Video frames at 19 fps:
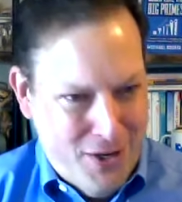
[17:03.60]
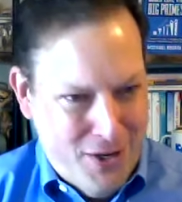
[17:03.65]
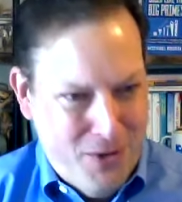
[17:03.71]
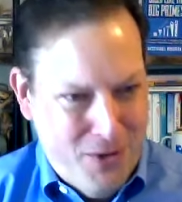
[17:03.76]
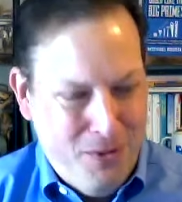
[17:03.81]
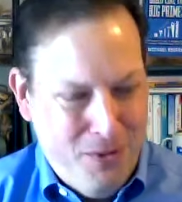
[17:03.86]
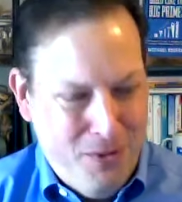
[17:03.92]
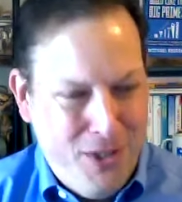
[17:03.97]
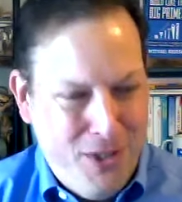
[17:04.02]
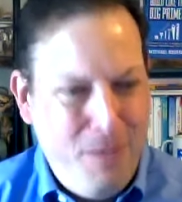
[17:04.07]

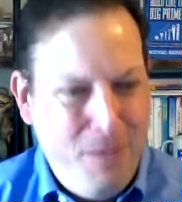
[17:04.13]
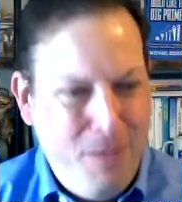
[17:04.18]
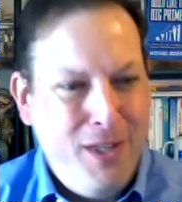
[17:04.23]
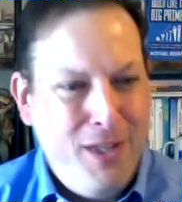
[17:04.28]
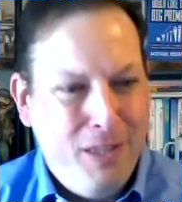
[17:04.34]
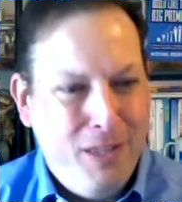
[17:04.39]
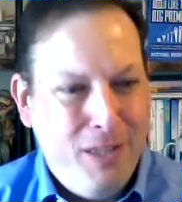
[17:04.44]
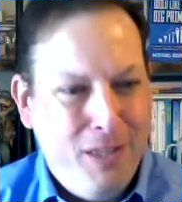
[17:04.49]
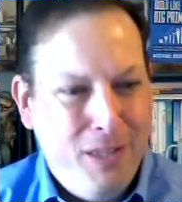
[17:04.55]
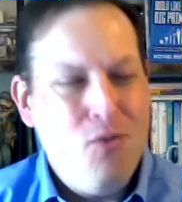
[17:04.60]
do to be a
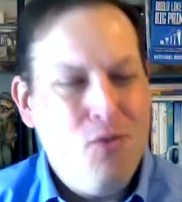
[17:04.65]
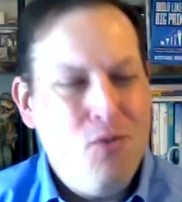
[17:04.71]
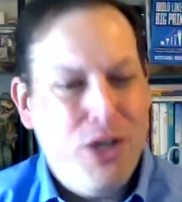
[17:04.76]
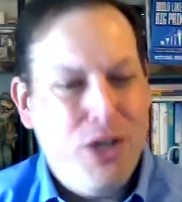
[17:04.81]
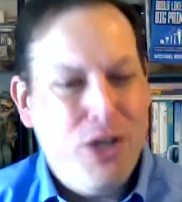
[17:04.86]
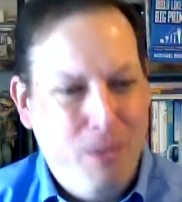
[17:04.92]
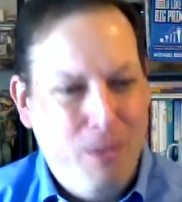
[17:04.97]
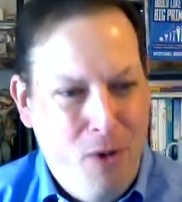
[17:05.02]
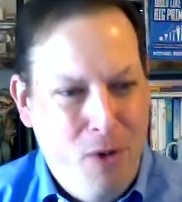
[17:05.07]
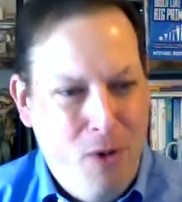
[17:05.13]
little bit more
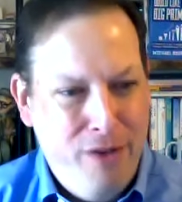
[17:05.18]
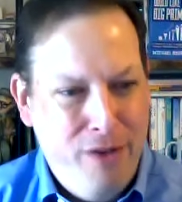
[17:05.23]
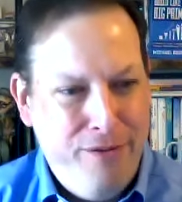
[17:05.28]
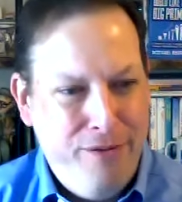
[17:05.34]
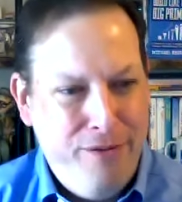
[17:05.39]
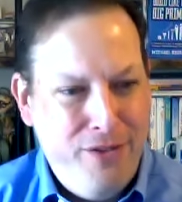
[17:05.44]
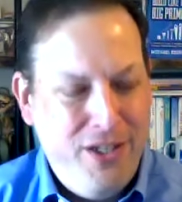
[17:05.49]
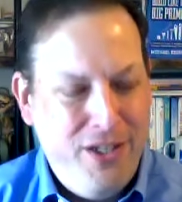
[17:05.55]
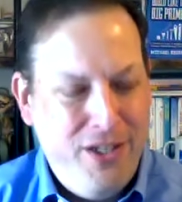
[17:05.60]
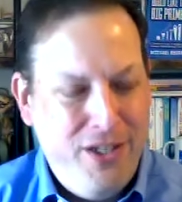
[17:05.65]
supportive,
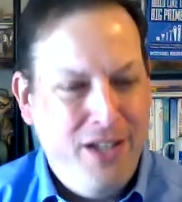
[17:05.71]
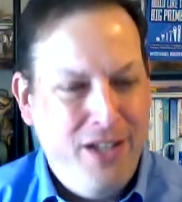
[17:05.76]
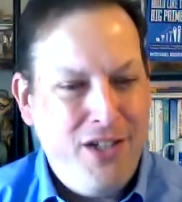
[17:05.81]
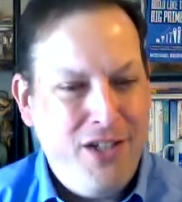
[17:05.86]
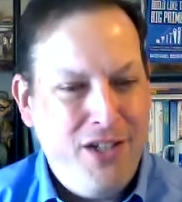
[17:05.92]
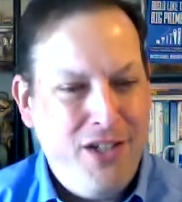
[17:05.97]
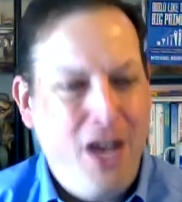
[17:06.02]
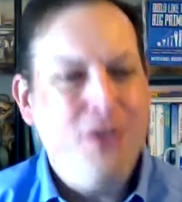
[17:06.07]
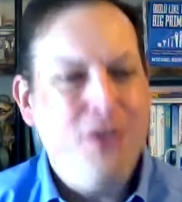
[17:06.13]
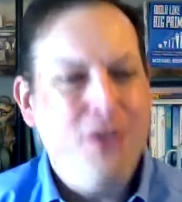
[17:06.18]
to
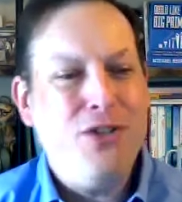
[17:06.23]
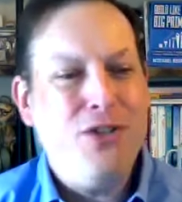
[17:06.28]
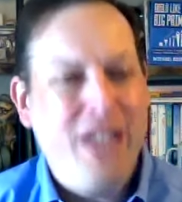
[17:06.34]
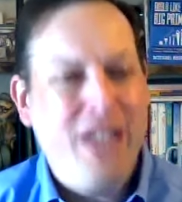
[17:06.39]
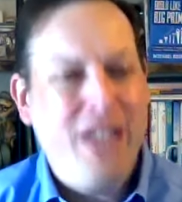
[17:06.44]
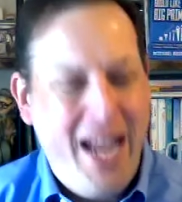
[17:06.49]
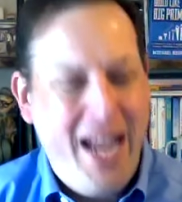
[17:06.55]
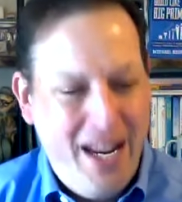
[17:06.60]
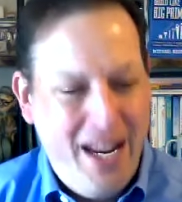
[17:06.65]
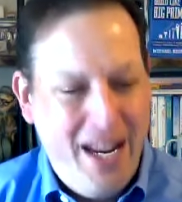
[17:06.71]

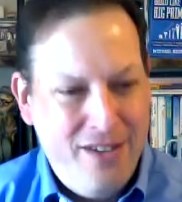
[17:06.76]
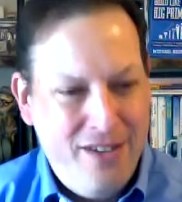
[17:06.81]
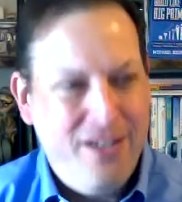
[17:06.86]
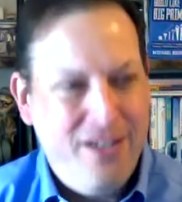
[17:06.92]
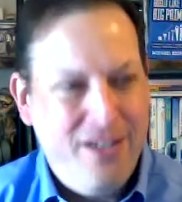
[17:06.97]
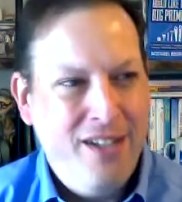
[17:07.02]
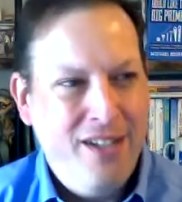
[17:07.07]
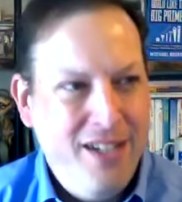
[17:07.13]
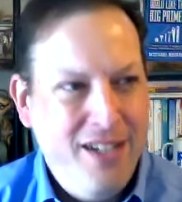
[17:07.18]
understand